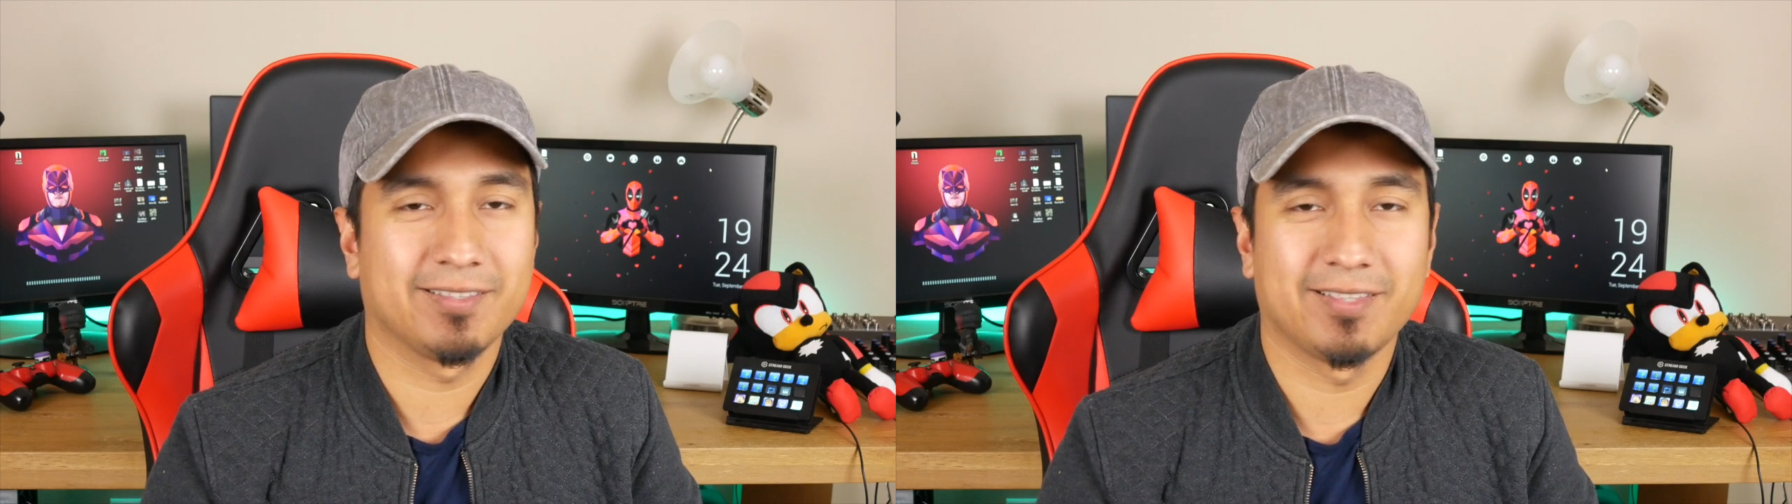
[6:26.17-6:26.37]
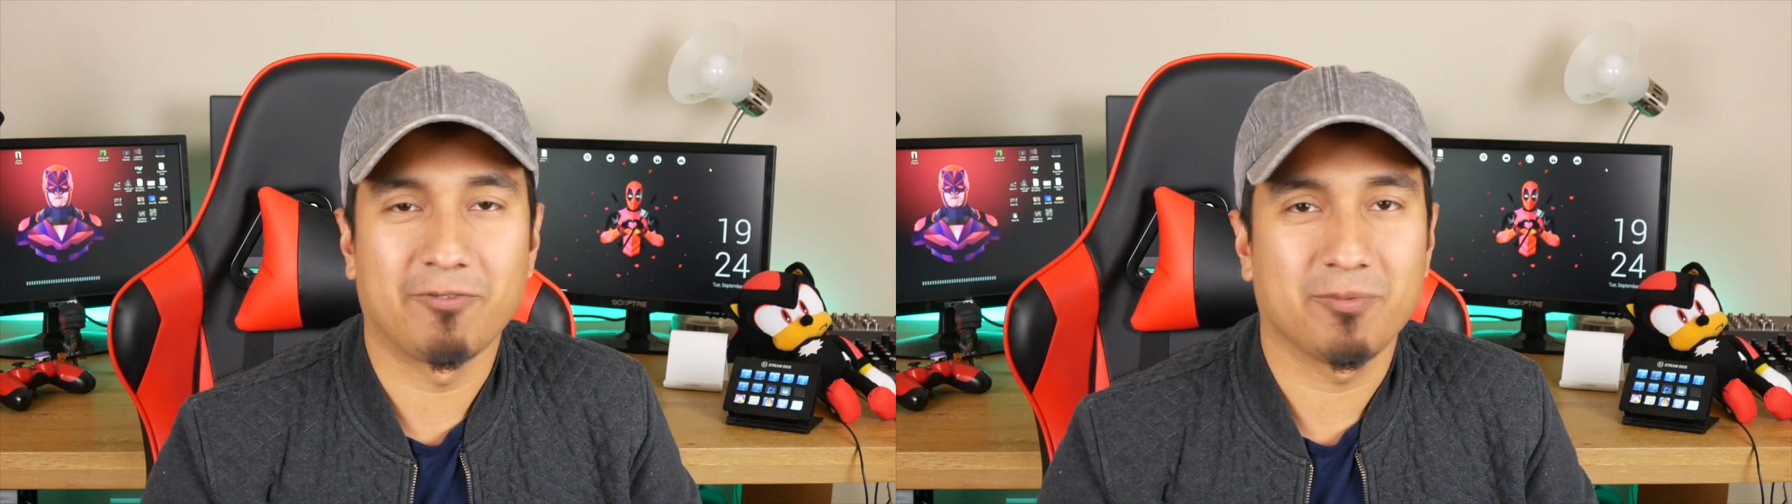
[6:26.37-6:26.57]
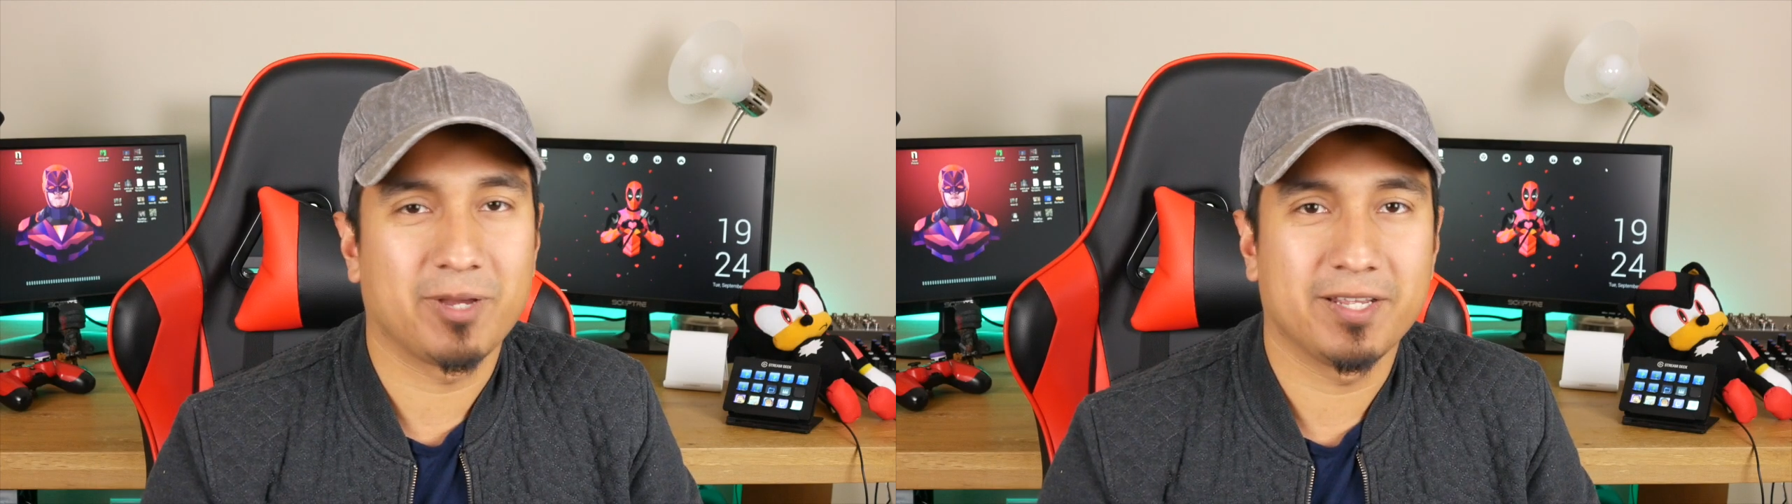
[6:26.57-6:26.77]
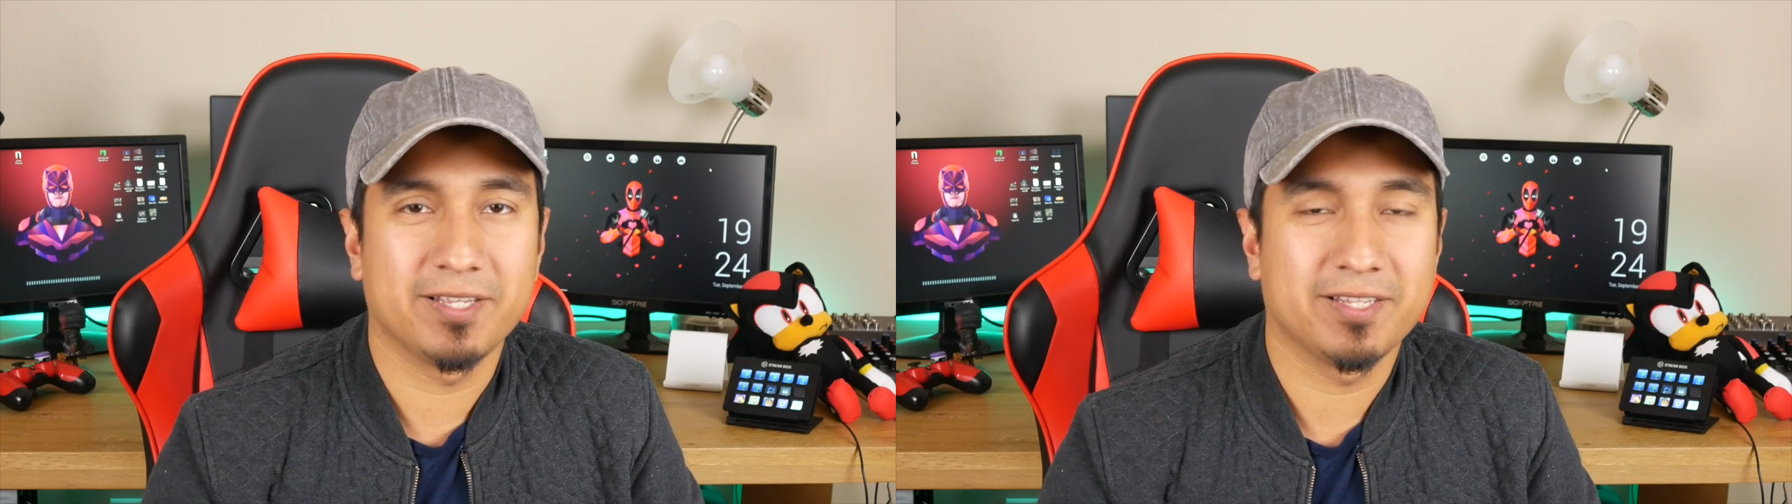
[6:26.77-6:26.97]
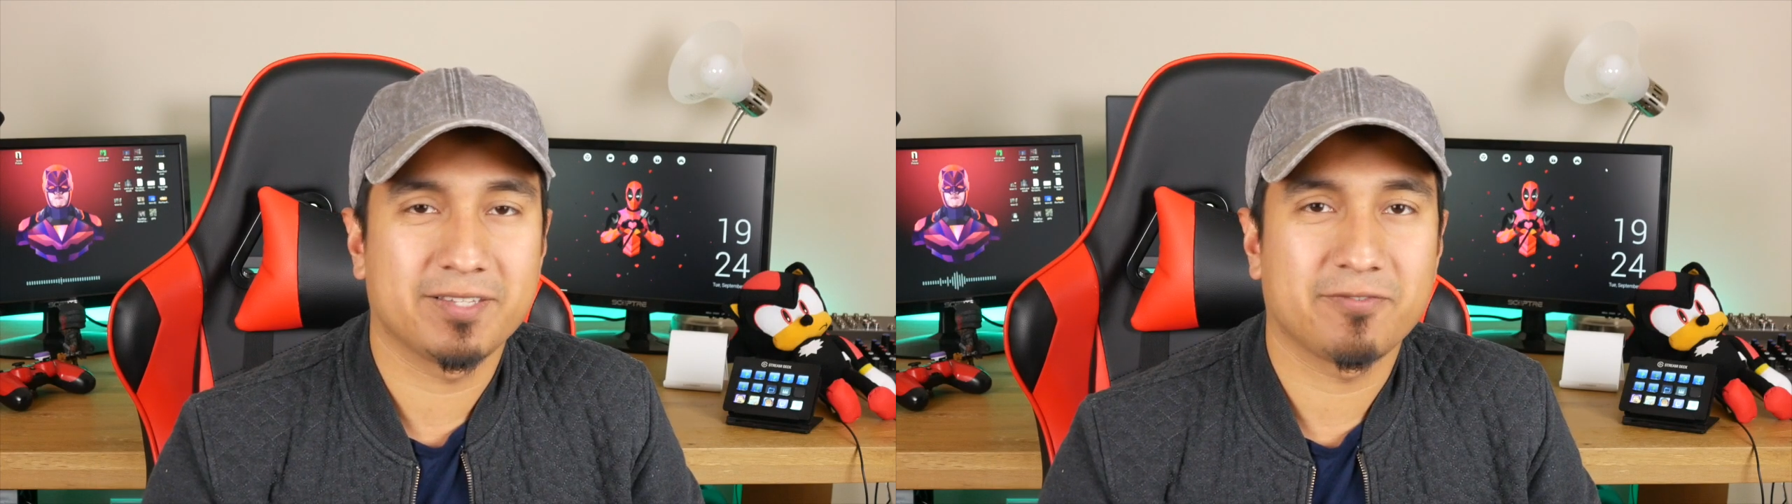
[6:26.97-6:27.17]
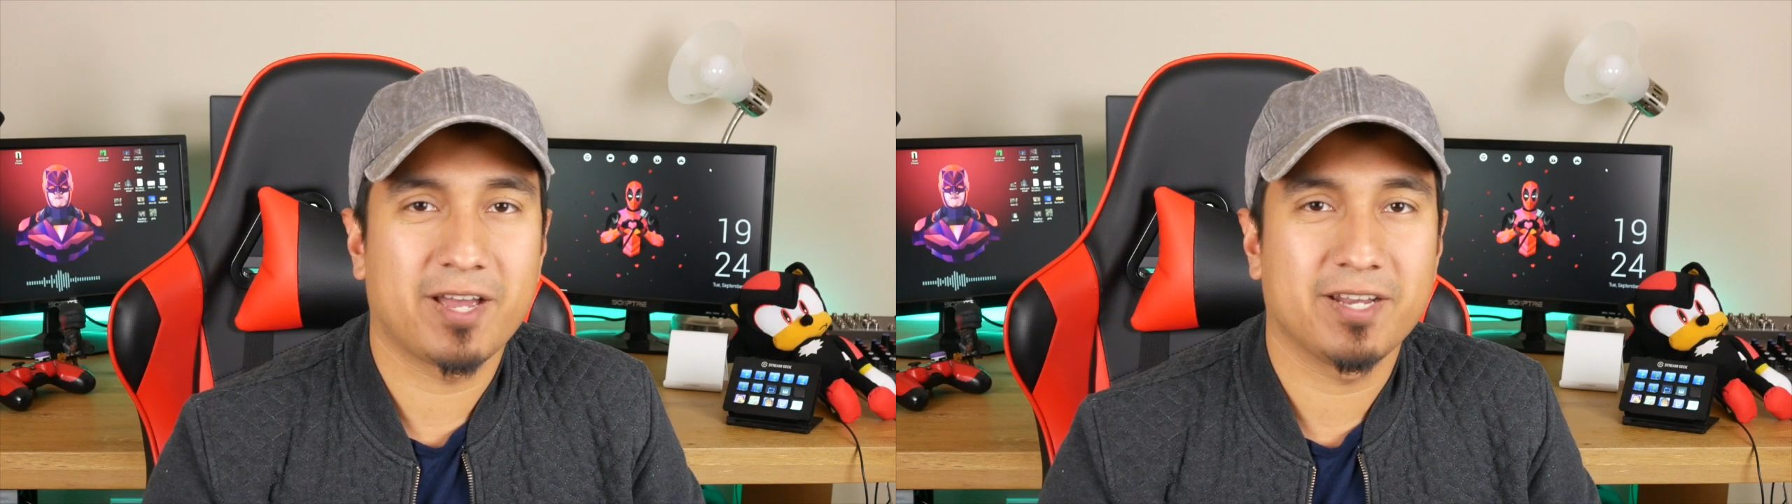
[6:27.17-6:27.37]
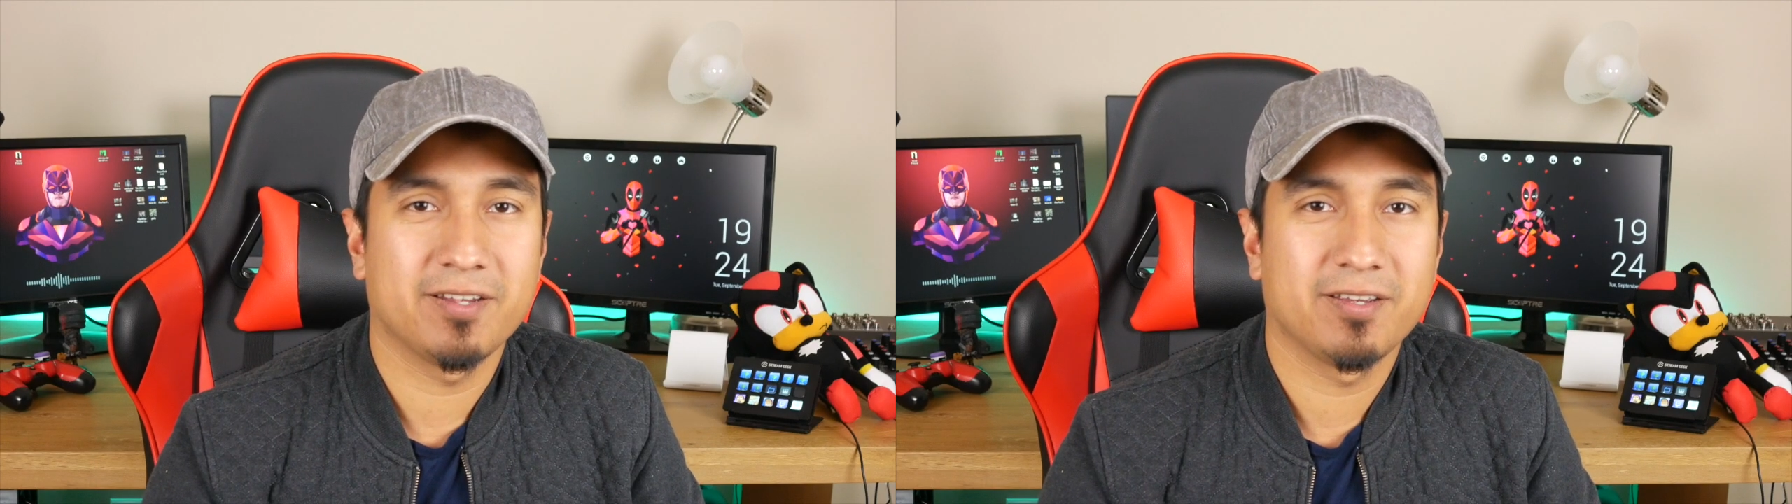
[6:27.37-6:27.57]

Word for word: never mind, it, it's fine.